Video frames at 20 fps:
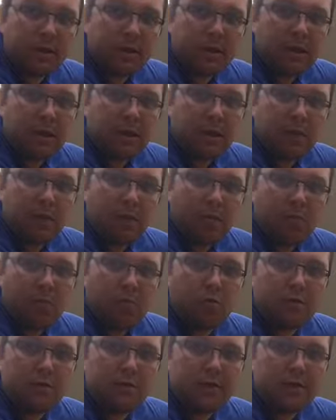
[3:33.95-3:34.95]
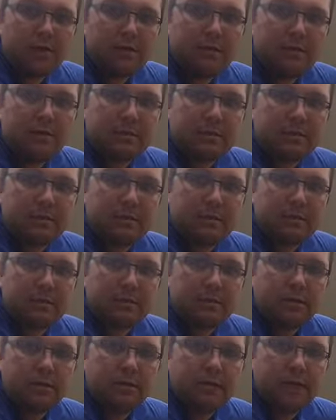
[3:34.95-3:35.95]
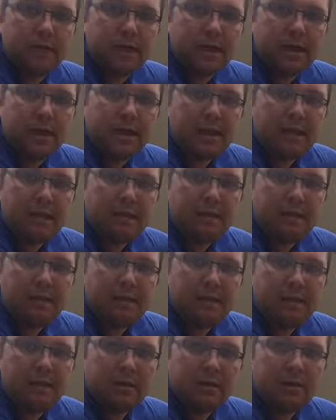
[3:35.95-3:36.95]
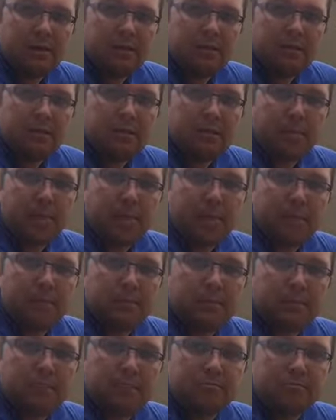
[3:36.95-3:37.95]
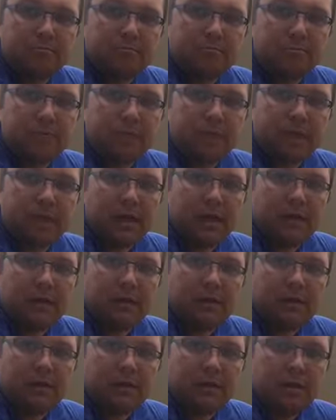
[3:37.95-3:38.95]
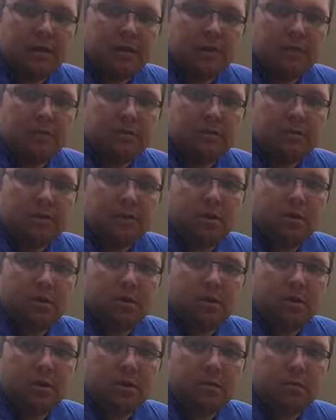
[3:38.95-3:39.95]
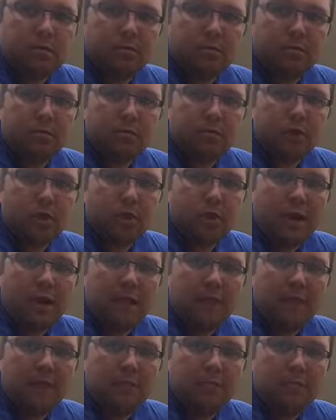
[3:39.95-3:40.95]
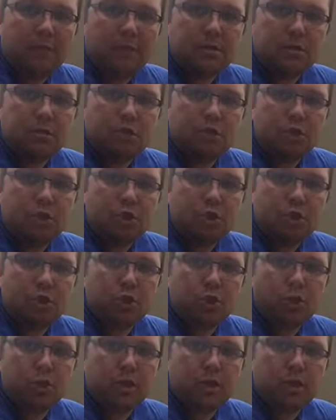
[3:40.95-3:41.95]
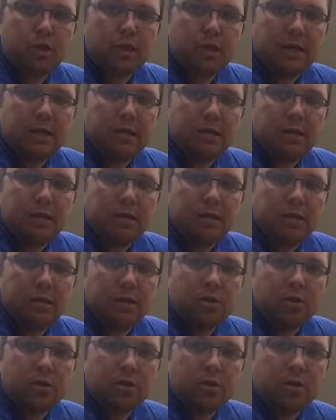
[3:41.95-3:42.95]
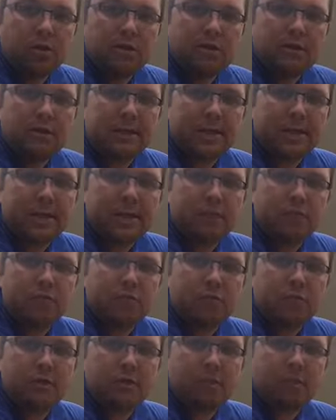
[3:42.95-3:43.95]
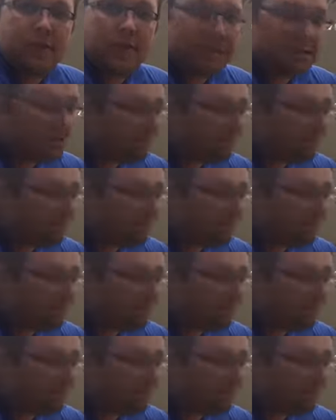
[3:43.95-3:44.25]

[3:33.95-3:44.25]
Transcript: it causes the knee to bend. Okay, so tightening the muscle and shortening it causes the hamstring to bend.